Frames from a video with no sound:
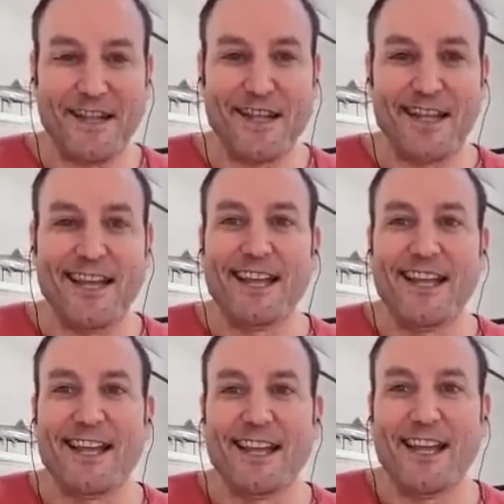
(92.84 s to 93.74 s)

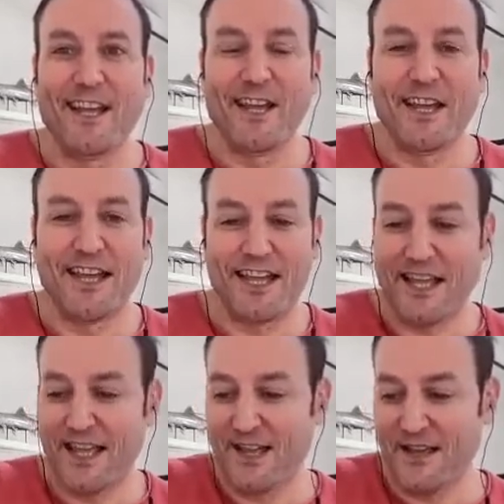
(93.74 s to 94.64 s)

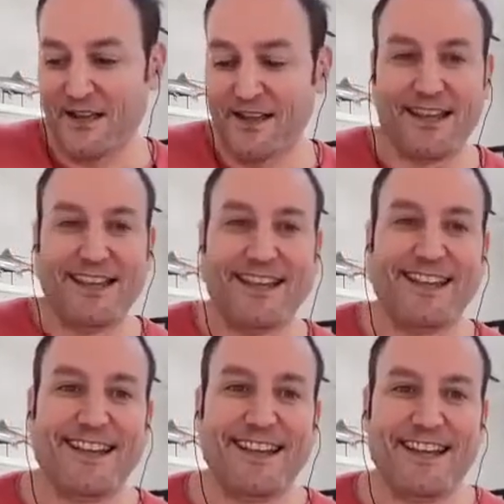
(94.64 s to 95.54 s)

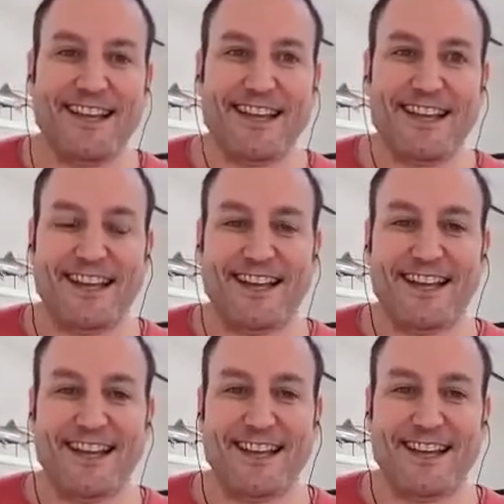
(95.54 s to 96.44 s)

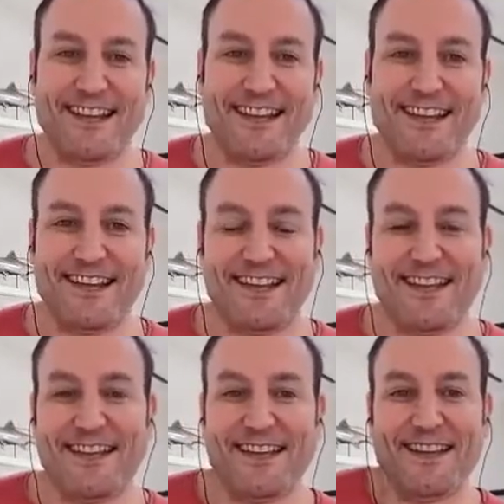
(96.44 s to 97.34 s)

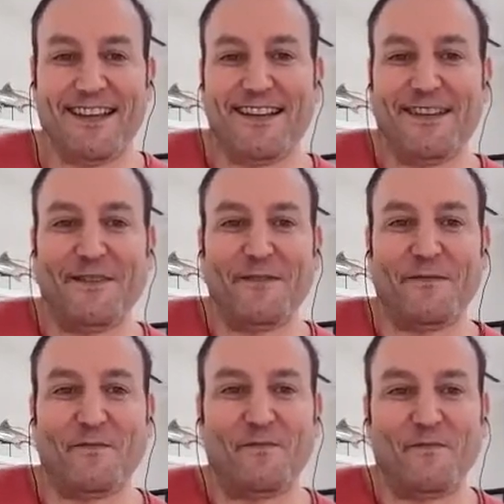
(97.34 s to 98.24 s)

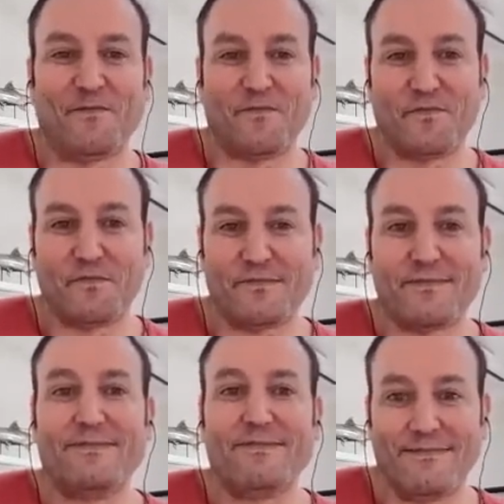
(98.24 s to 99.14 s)

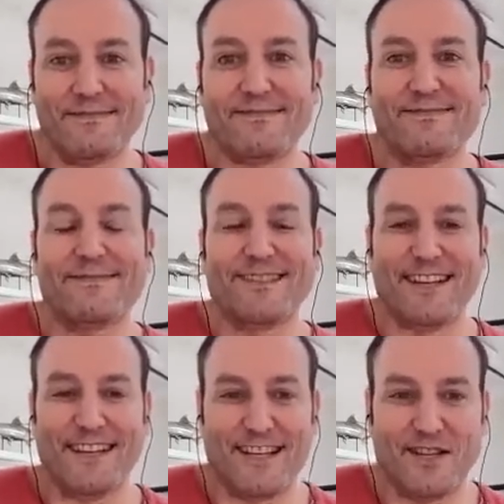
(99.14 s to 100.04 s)

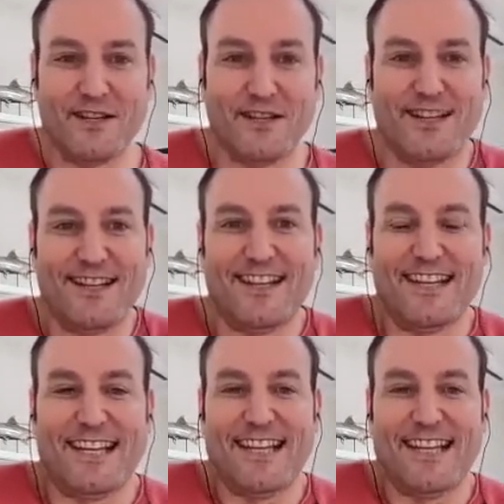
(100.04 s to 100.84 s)
This person isn't speaking.